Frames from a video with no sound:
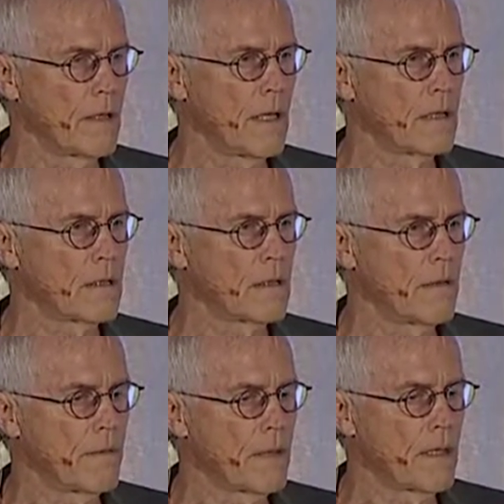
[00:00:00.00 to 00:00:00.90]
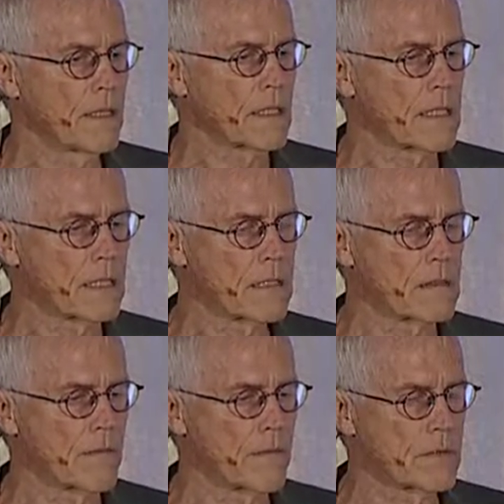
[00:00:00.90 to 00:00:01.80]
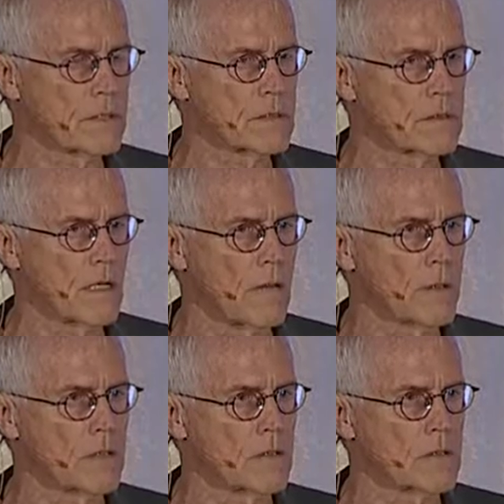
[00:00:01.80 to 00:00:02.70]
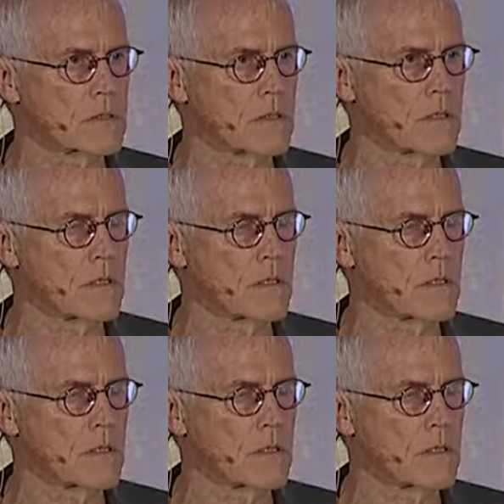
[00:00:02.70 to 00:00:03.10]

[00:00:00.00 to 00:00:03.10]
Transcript: And and again, does I mean, there's